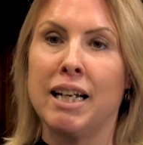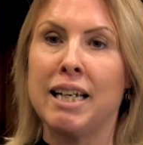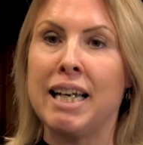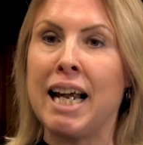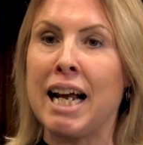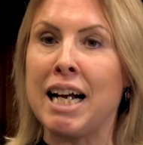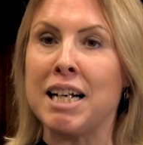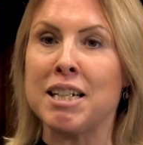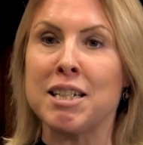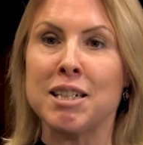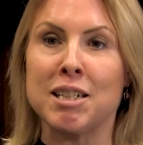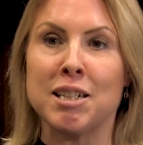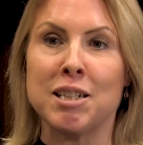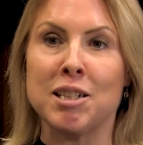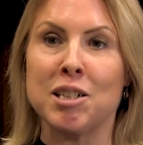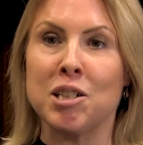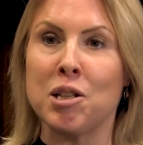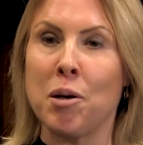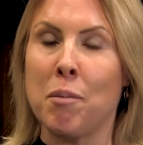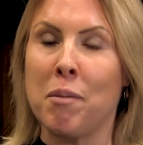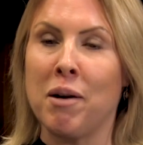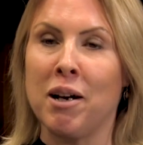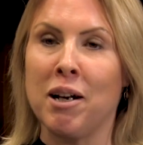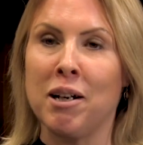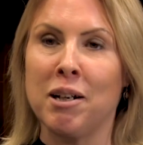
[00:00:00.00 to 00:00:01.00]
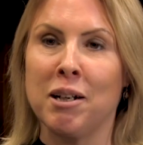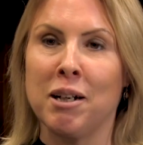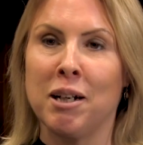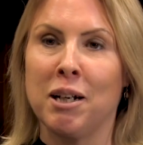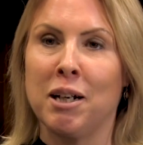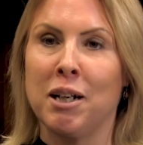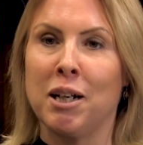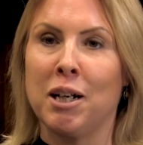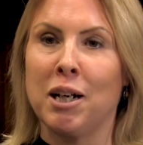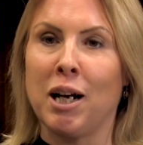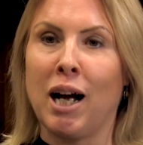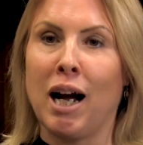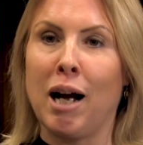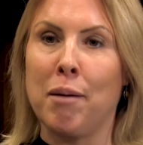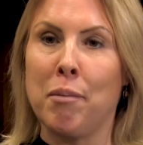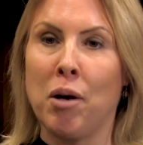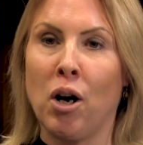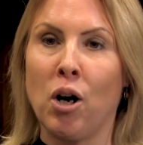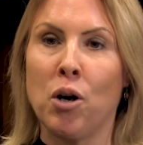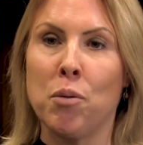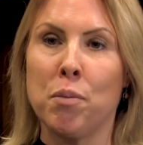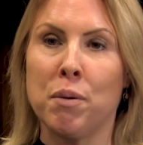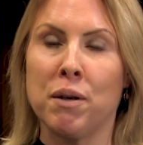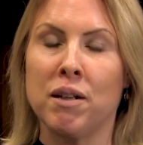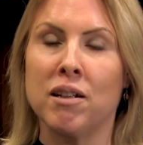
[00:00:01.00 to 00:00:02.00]
Next summer, I'm
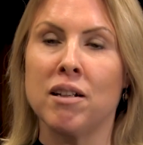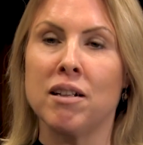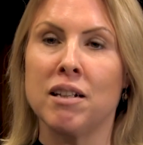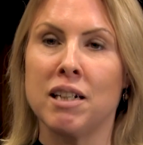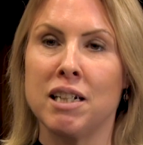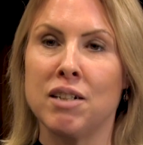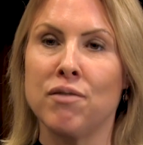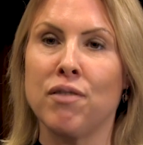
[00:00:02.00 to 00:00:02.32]
hoping that